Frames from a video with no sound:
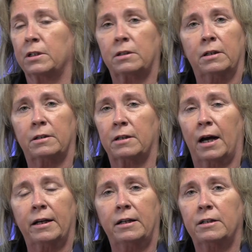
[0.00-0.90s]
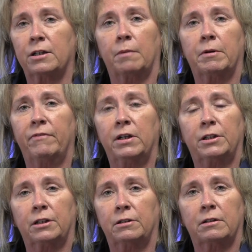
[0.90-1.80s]
It's not any
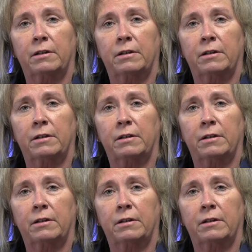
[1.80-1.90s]
subdivisions